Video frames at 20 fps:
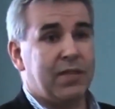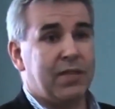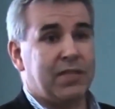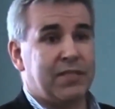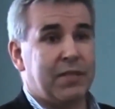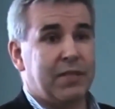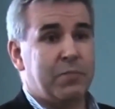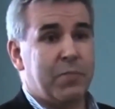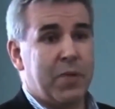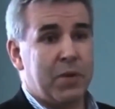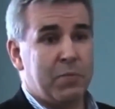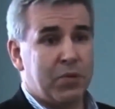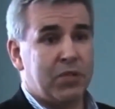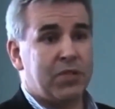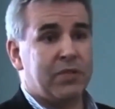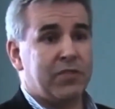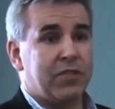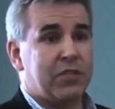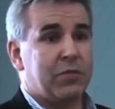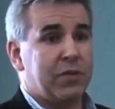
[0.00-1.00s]
I said,
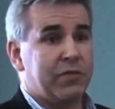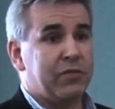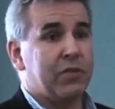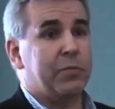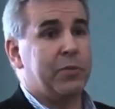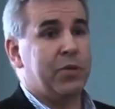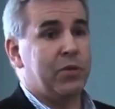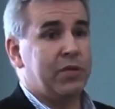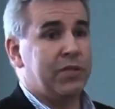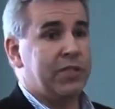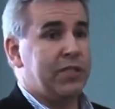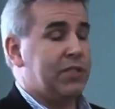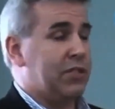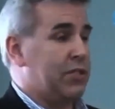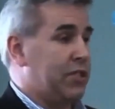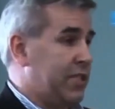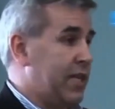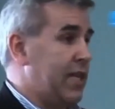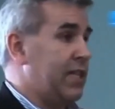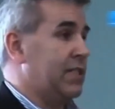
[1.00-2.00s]
members of the SWIFT community
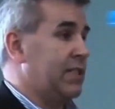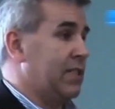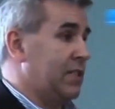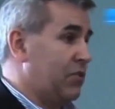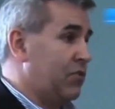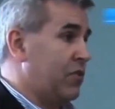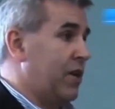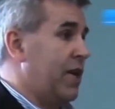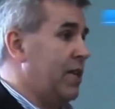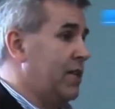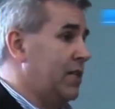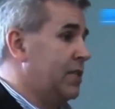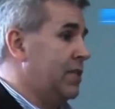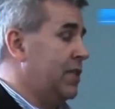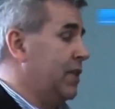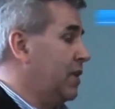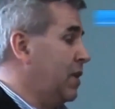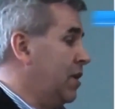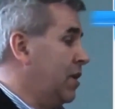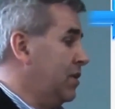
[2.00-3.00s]
to test and trial
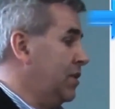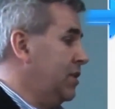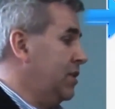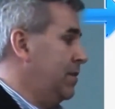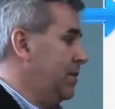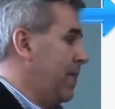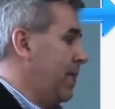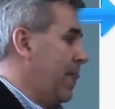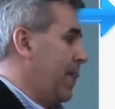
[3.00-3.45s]
this technology.